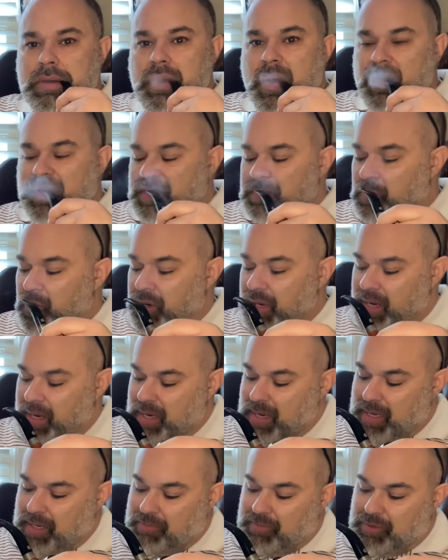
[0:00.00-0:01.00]
This morning
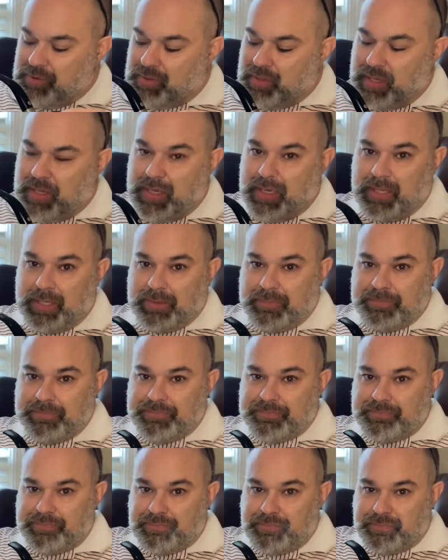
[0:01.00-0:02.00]
I am drinking
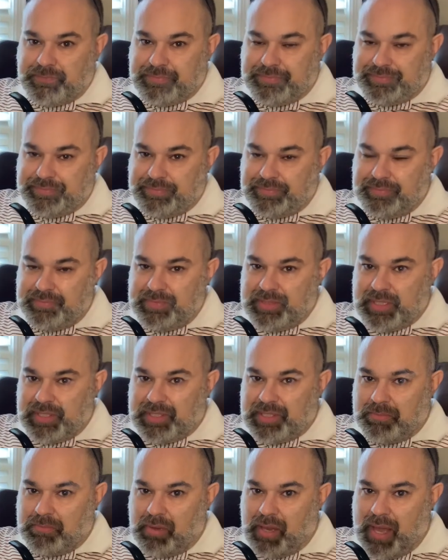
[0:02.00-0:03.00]
just
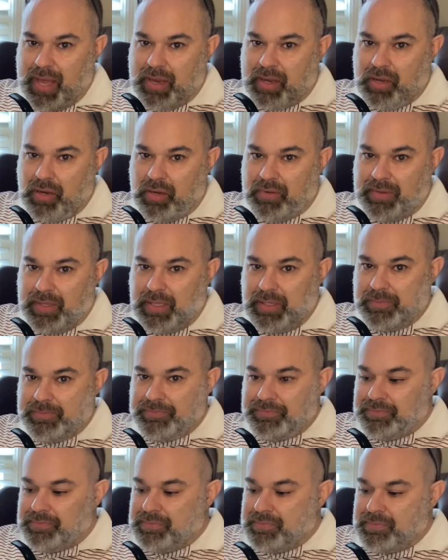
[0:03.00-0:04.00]
some black coffee
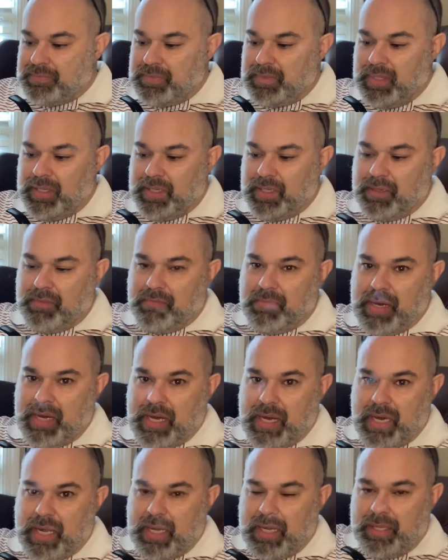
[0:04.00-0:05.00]
in
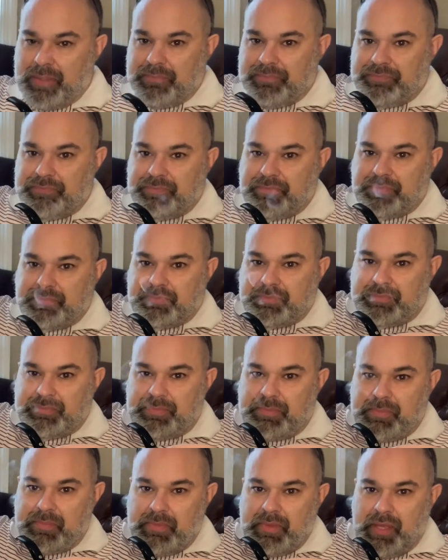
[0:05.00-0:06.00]
my
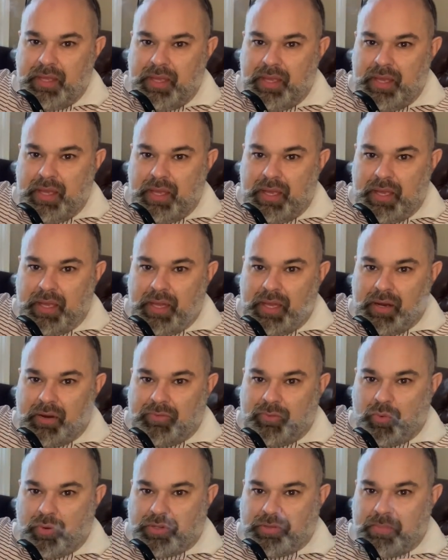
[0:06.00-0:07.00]
Air
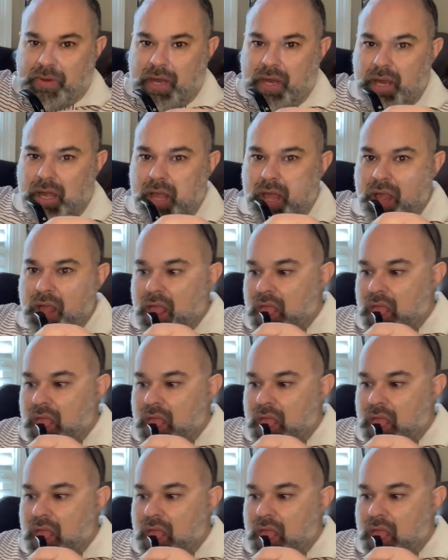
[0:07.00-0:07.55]
Force mug.